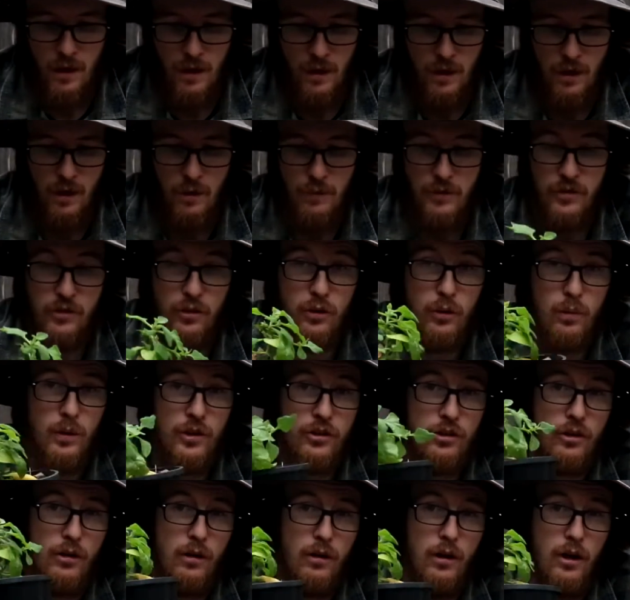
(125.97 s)
It's a good one
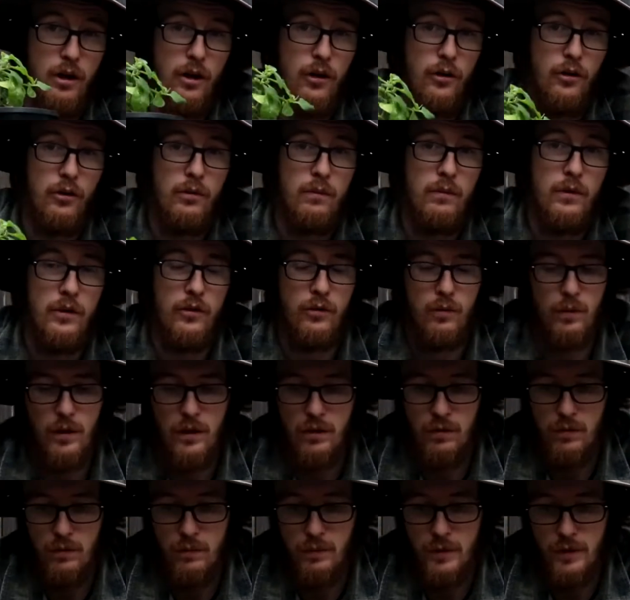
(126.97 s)
to grow at home as
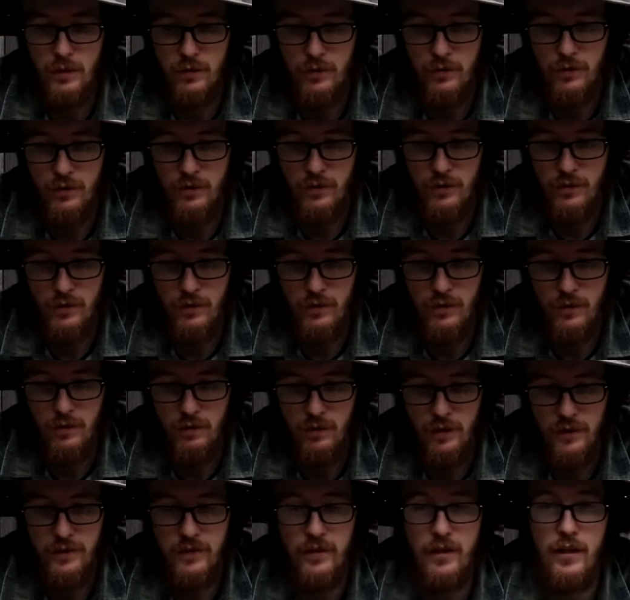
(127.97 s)
well because,
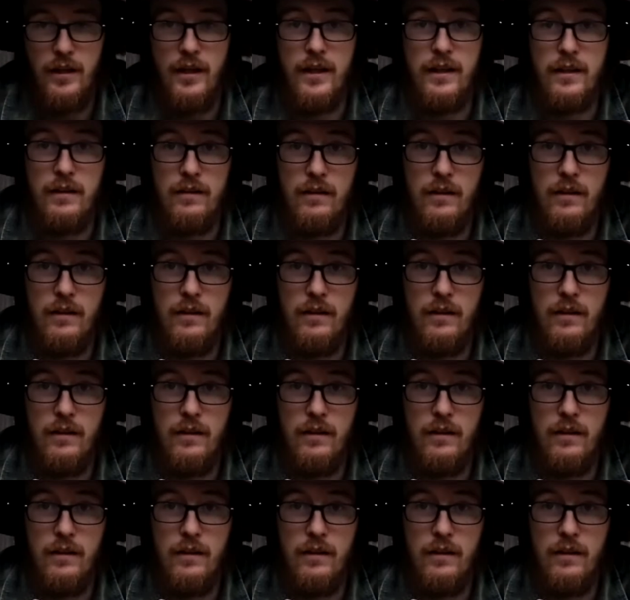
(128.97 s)
like I said,